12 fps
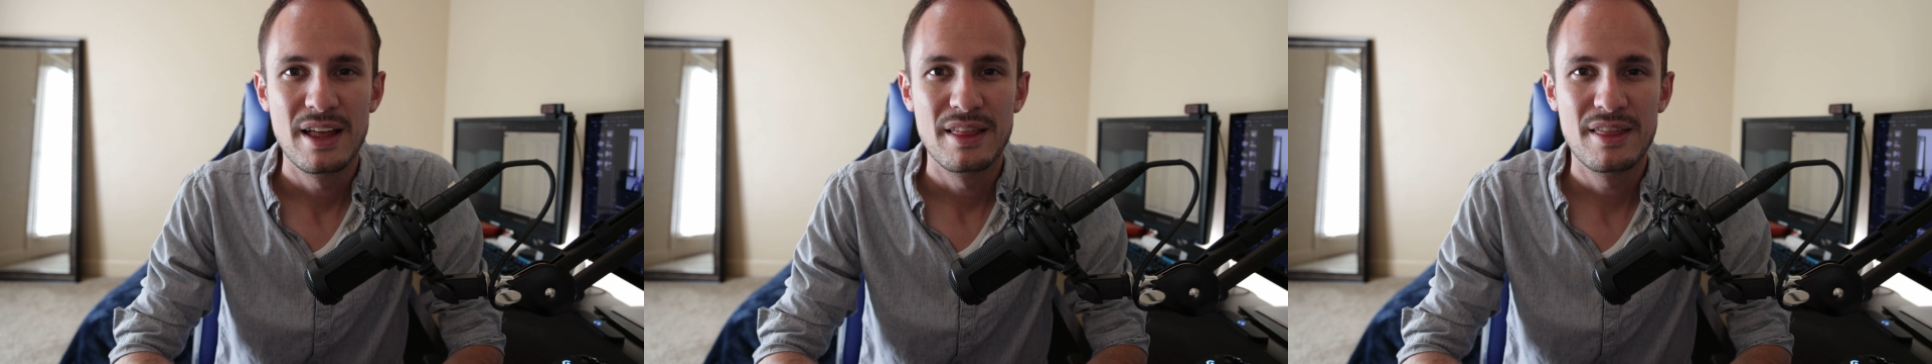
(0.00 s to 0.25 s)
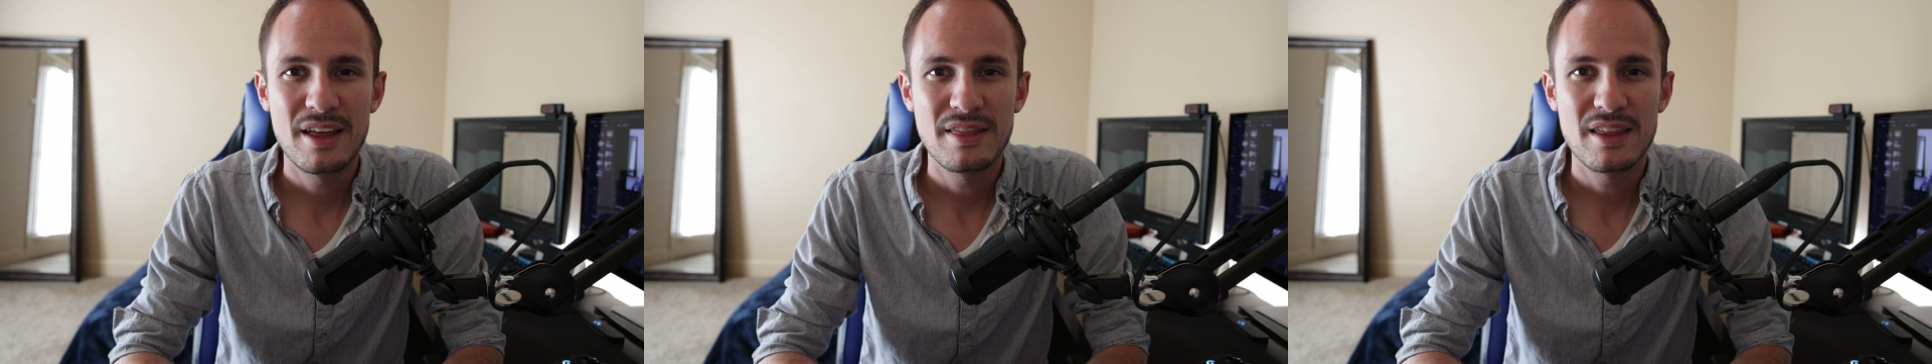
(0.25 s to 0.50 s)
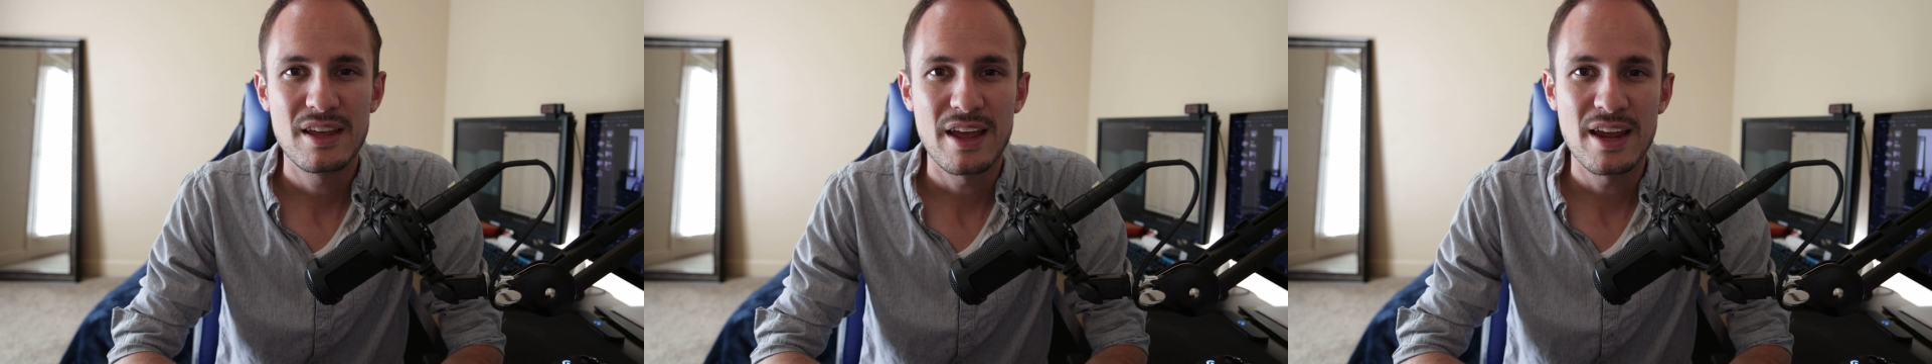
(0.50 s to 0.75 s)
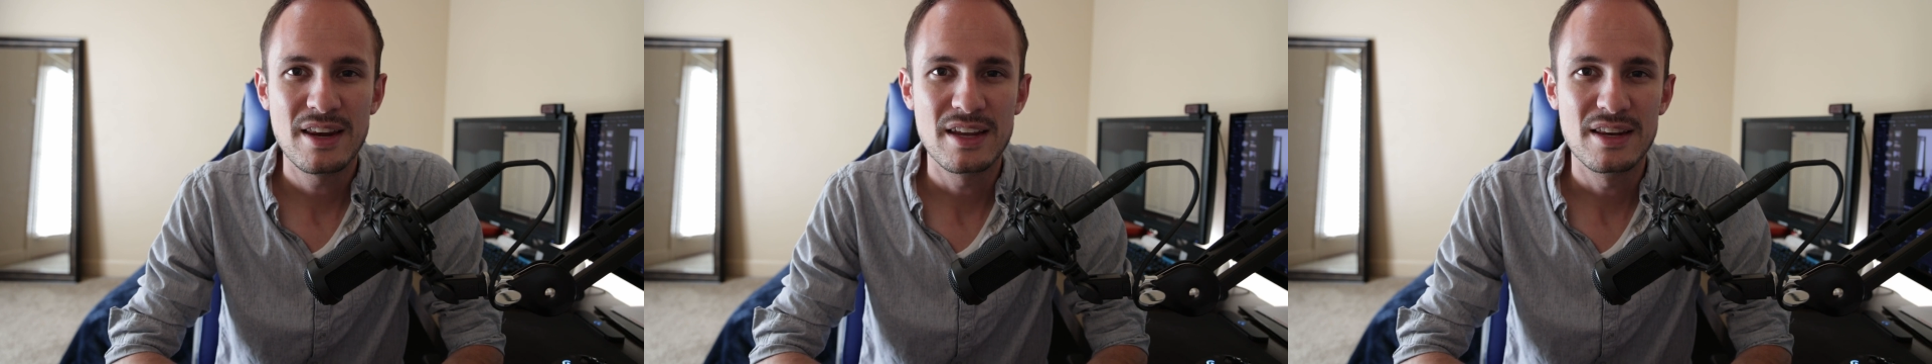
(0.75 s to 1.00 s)
than the
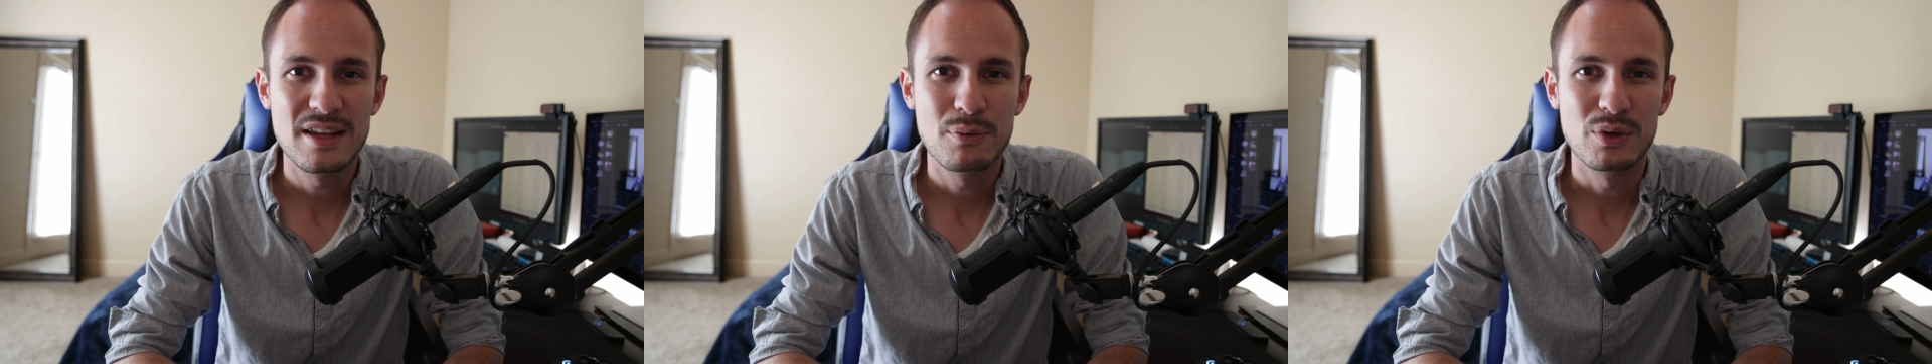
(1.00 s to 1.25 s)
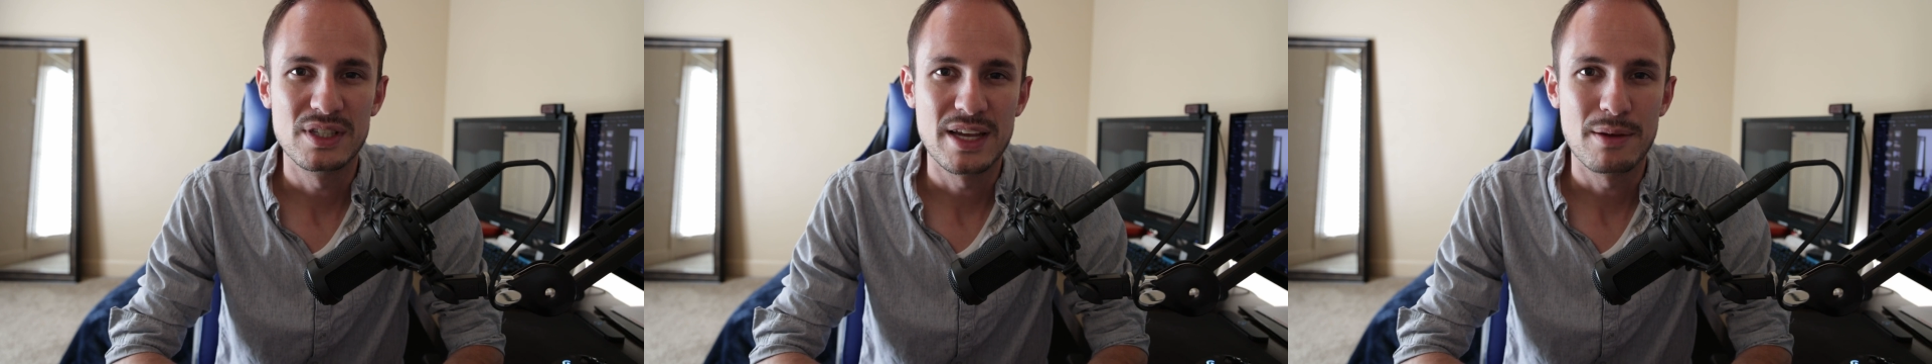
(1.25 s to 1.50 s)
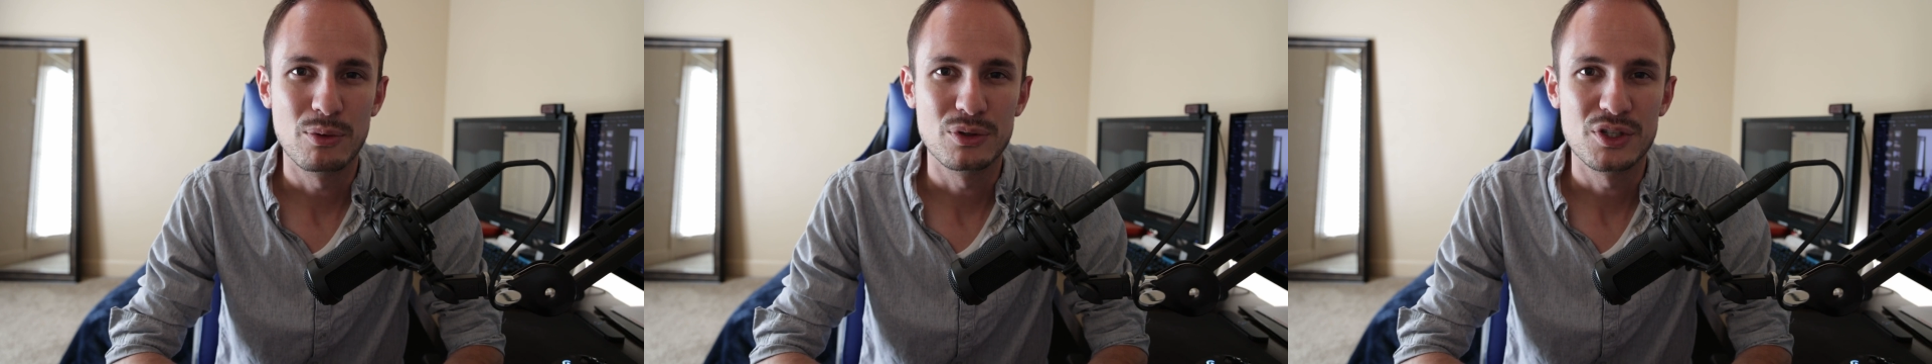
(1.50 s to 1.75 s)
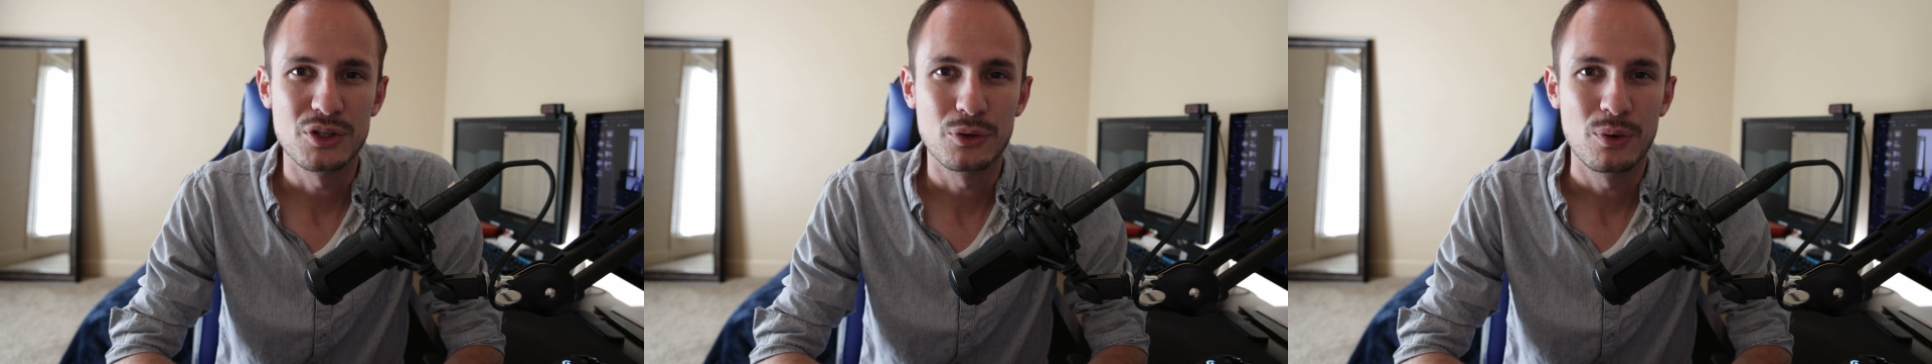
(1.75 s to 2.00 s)
ADD was able to.